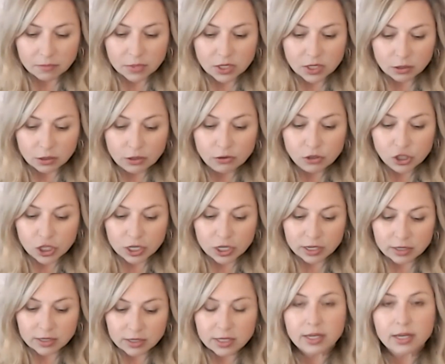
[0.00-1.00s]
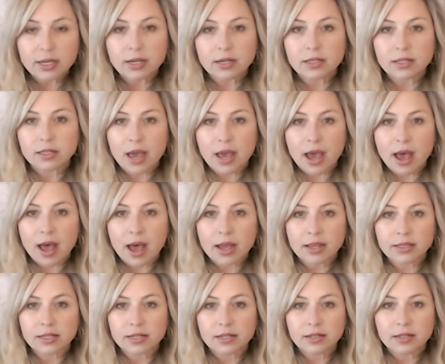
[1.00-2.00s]
solutions is
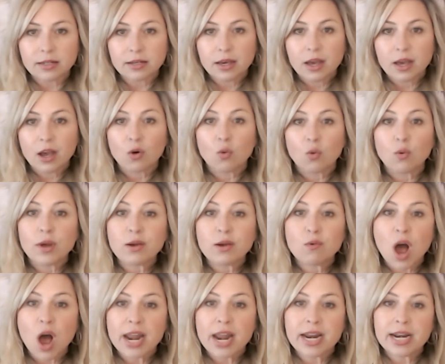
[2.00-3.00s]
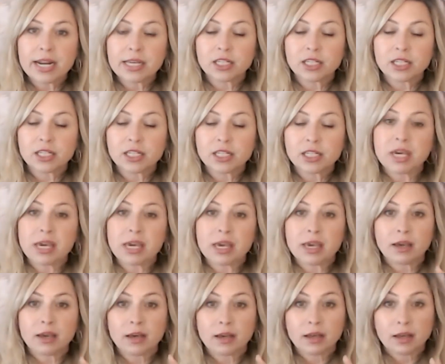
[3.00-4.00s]
that we wanted it to
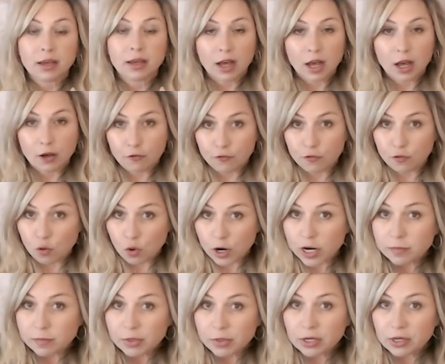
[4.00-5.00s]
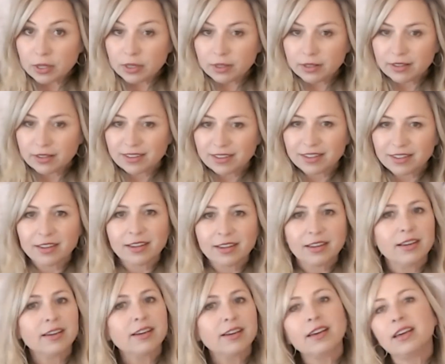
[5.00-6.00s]
be affordable,
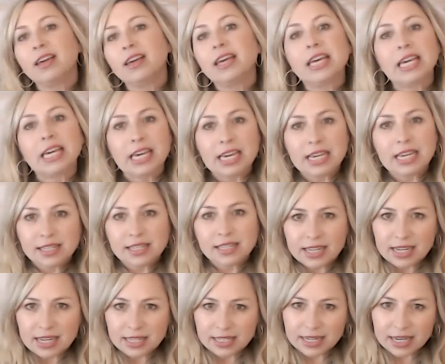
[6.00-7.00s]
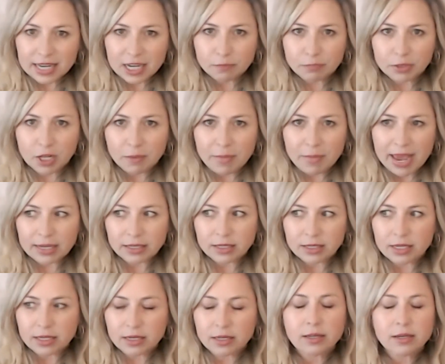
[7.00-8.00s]
easy to
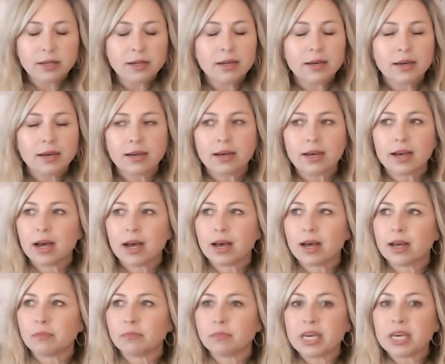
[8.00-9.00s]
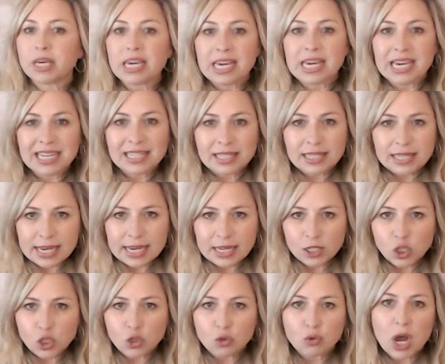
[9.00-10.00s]
implement,
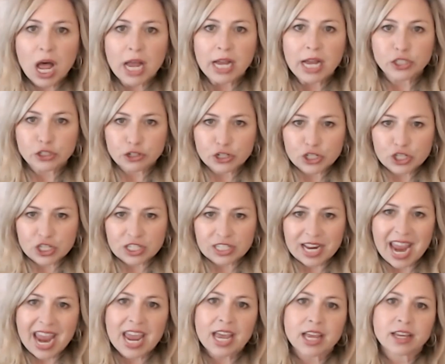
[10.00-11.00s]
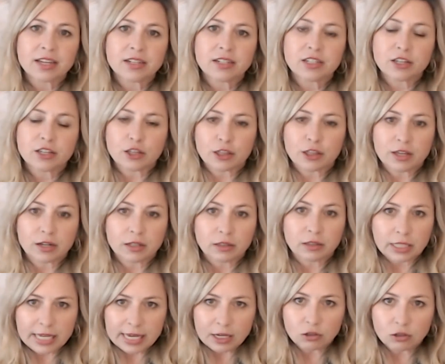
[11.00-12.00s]
easy to understand the
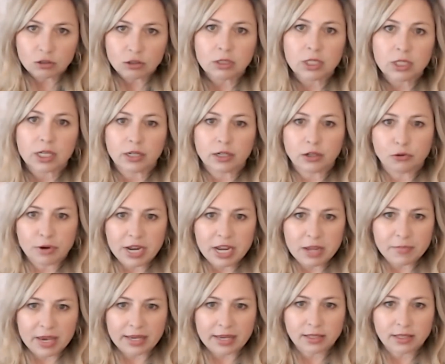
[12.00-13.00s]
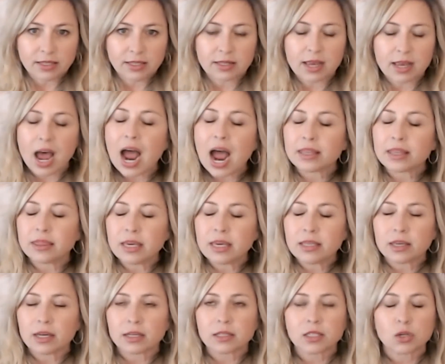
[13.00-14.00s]
legal agreements. I
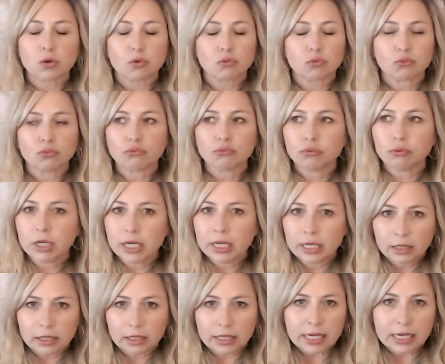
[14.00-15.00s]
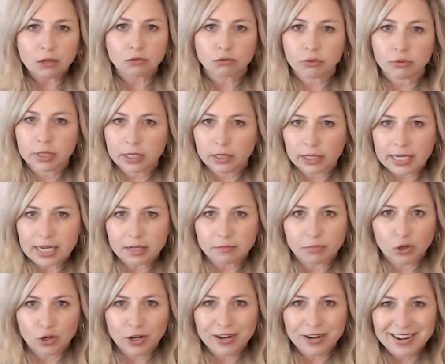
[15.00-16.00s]
think that's really, really
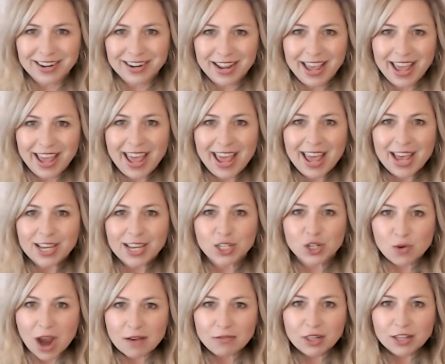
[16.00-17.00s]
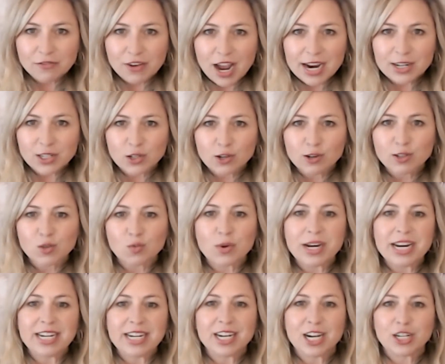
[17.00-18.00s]
important. As travel advisors,
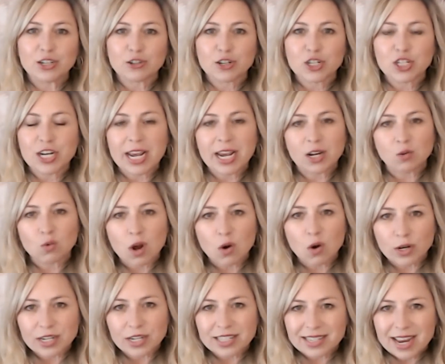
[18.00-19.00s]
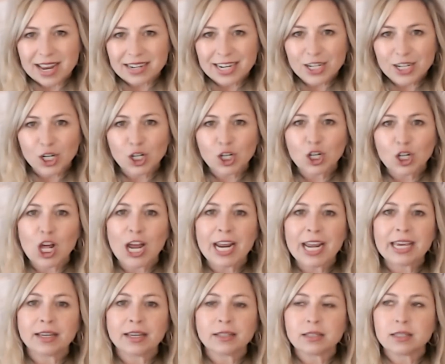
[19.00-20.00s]
we need to understand what we're sending our
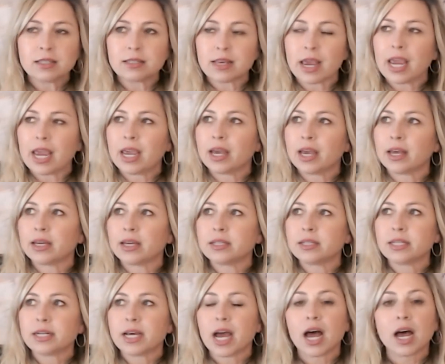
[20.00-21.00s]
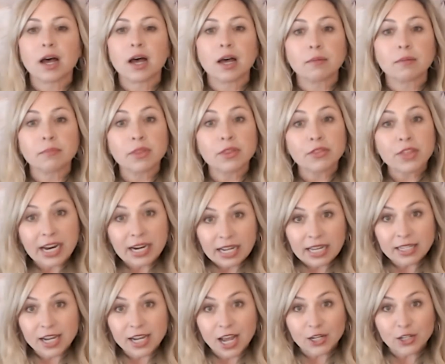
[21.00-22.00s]
clients, and they
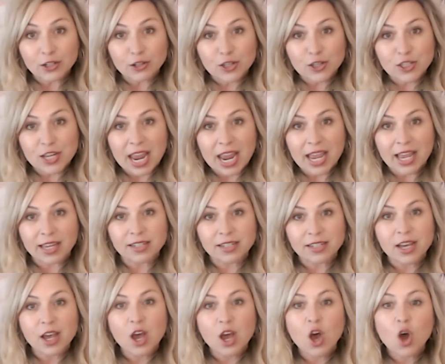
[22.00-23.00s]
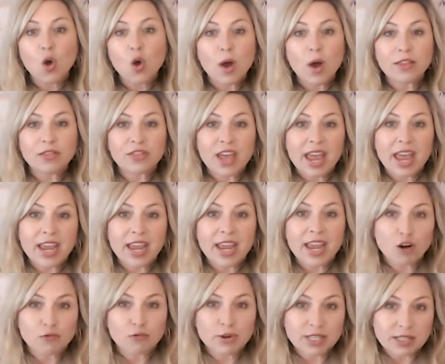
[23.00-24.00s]
need to understand what they
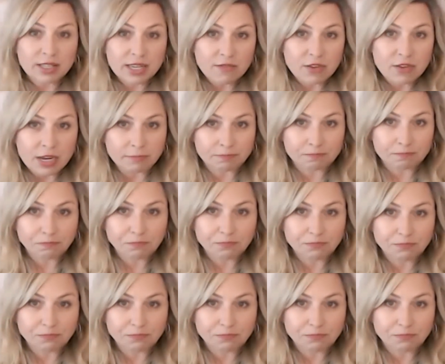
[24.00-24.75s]
are receiving.